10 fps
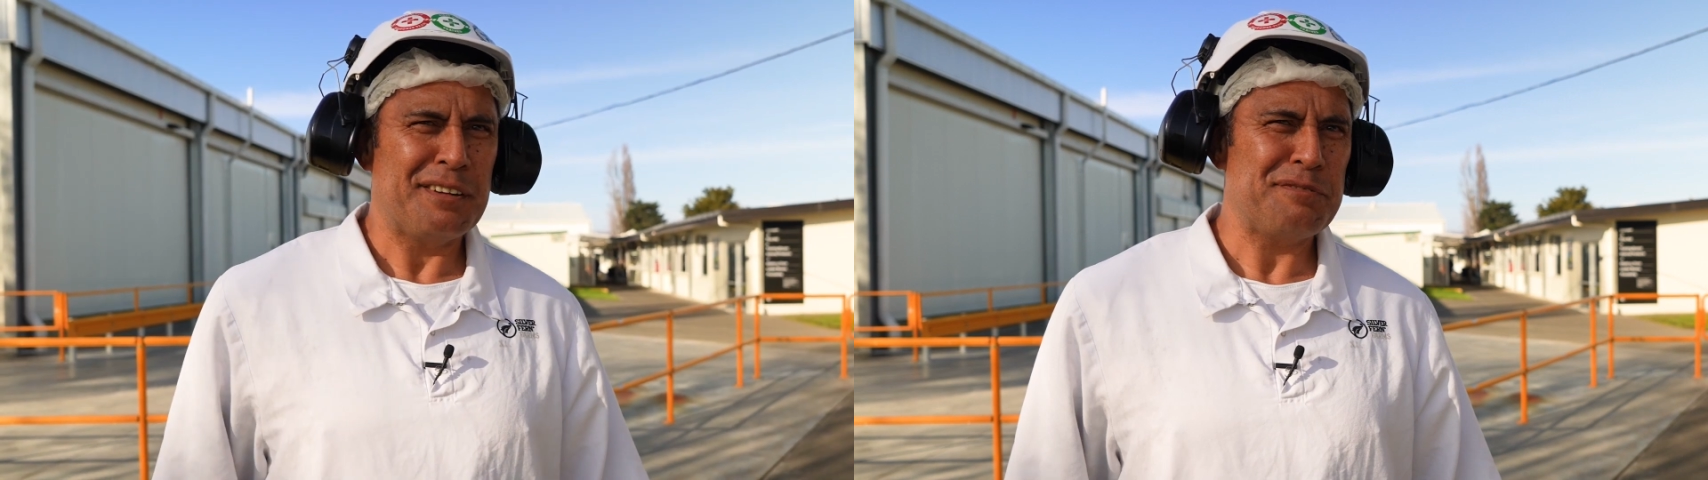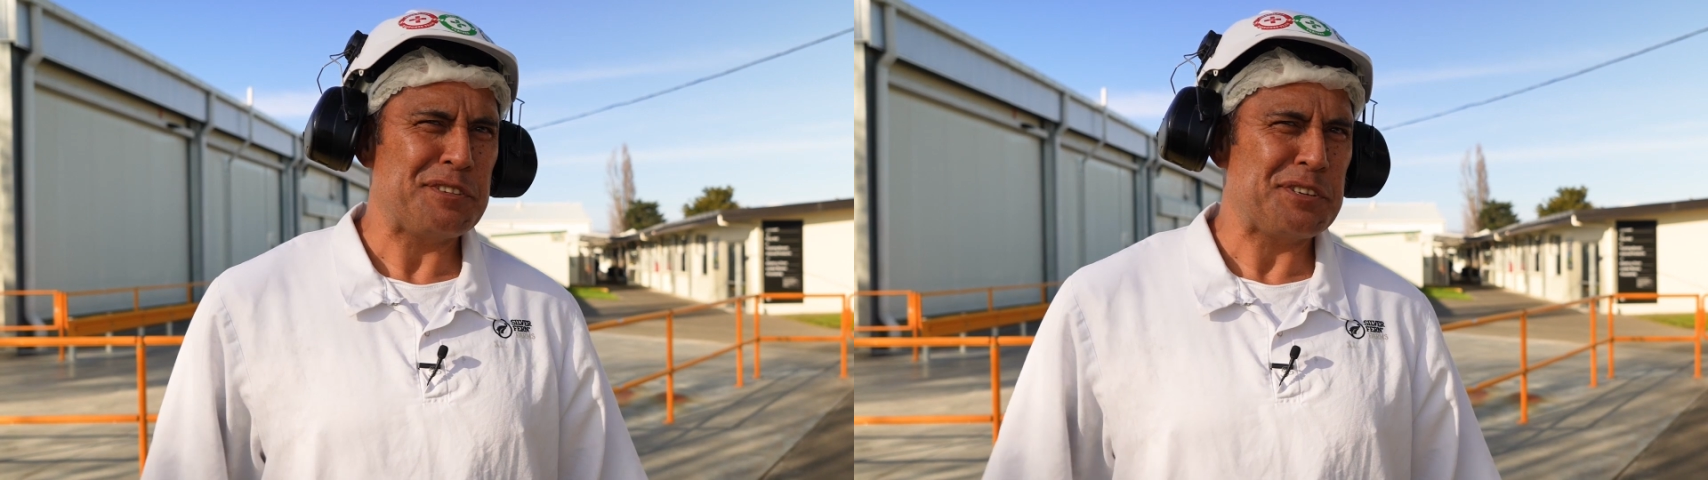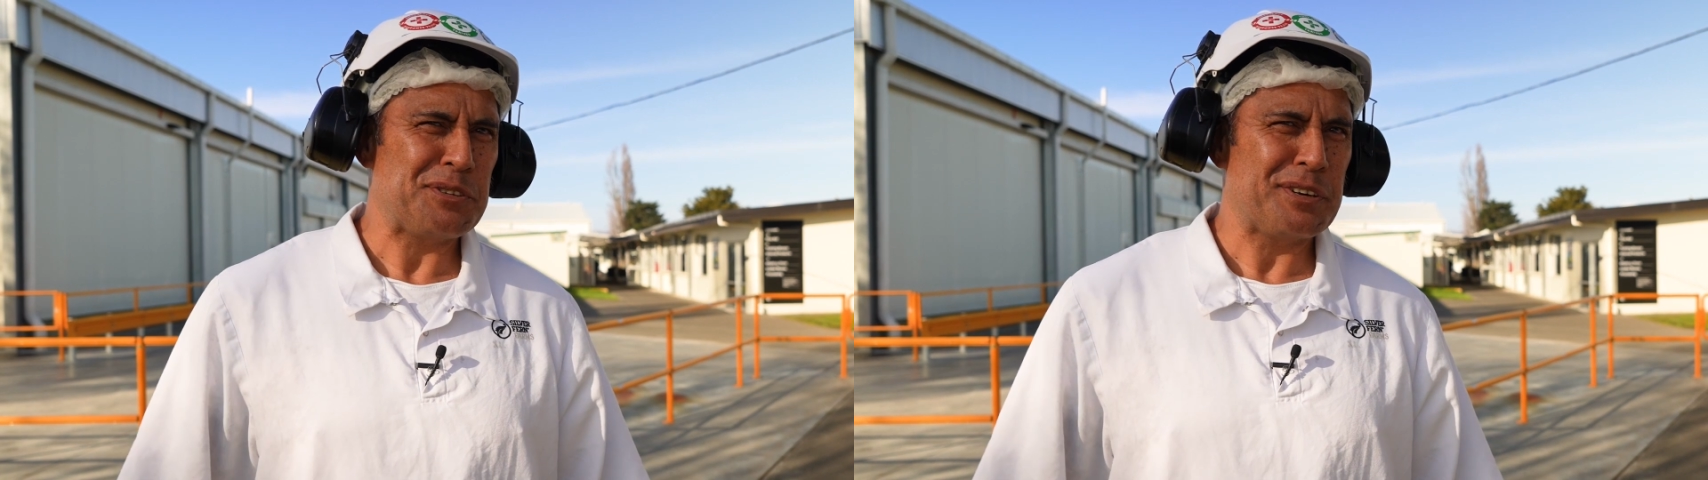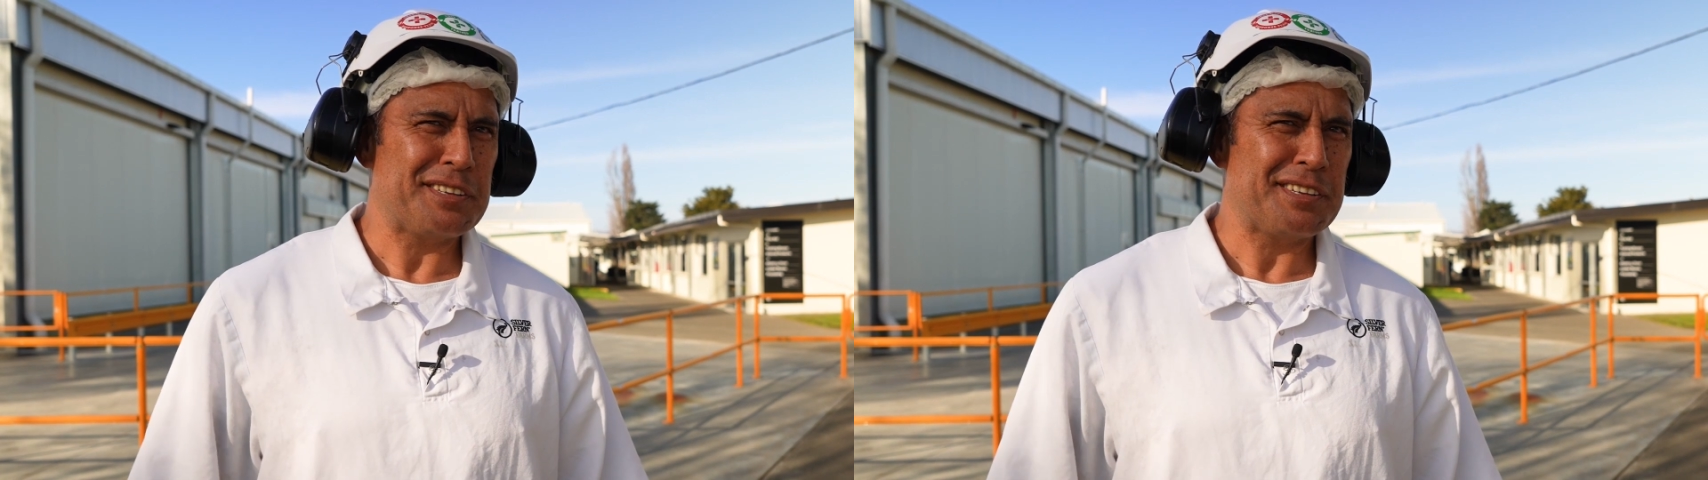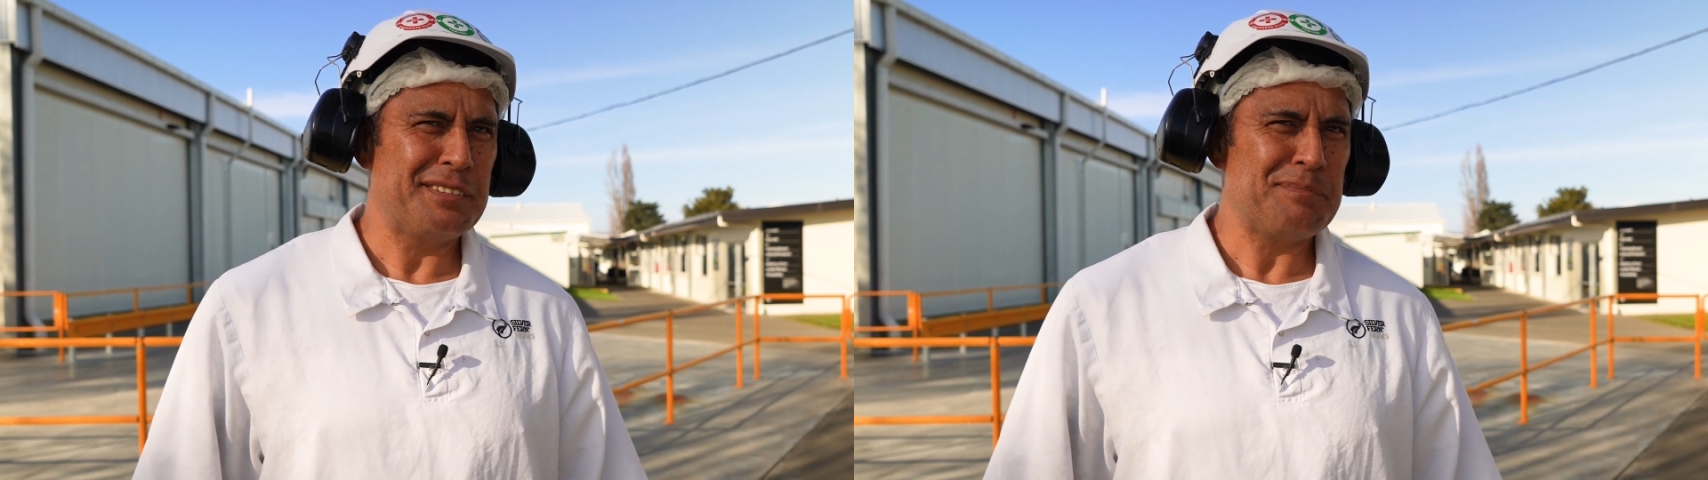fizzy
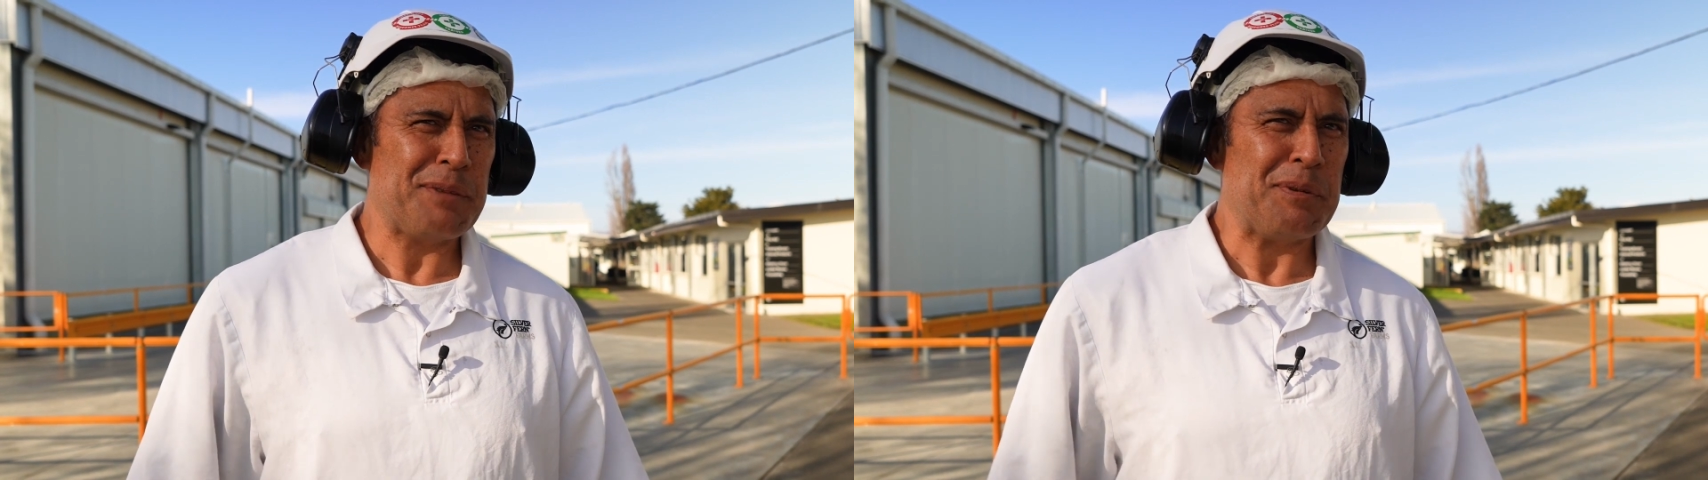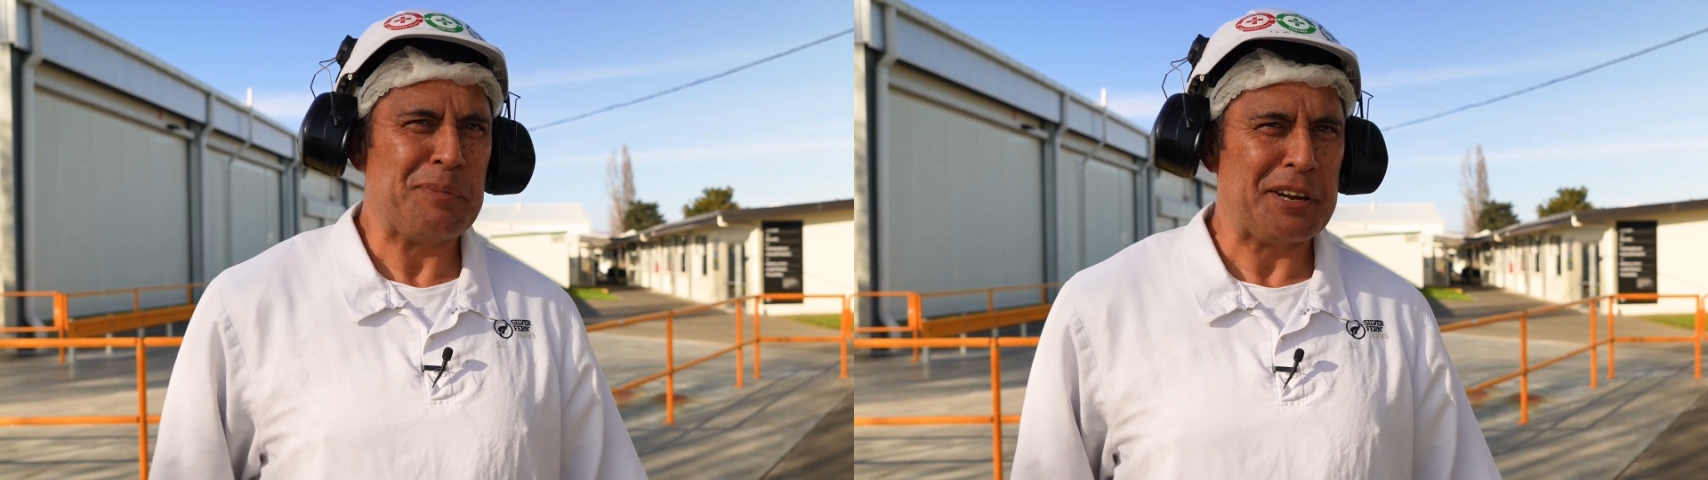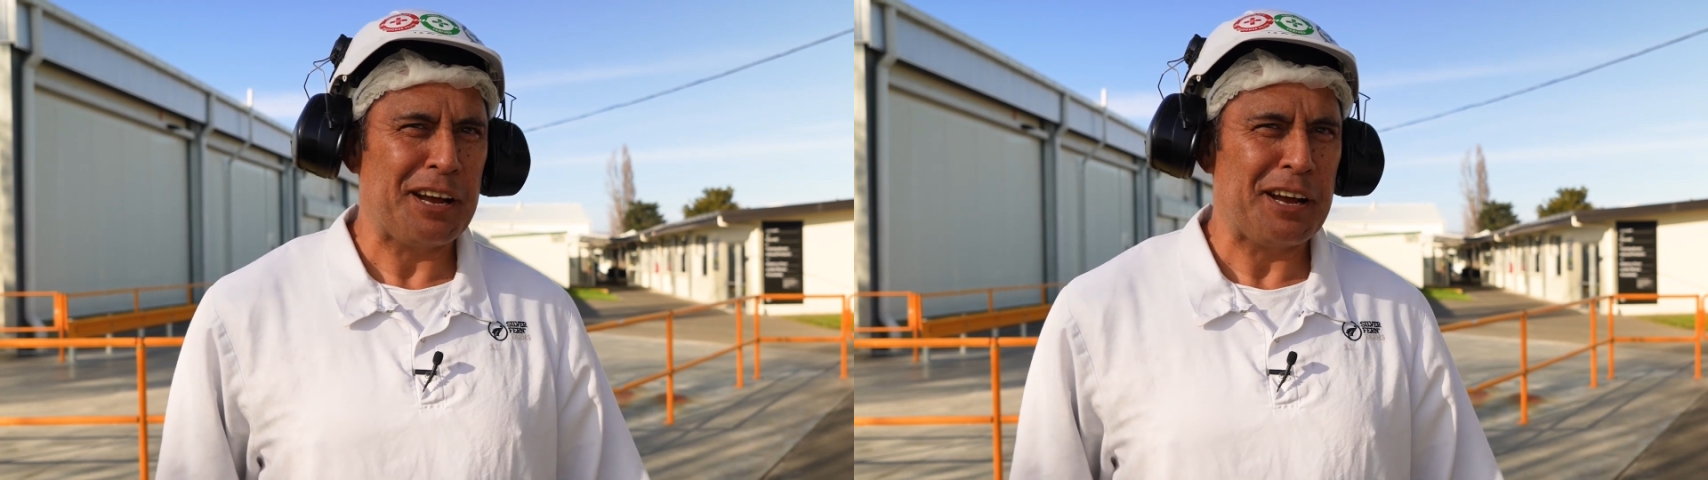drinks and maybe a bit of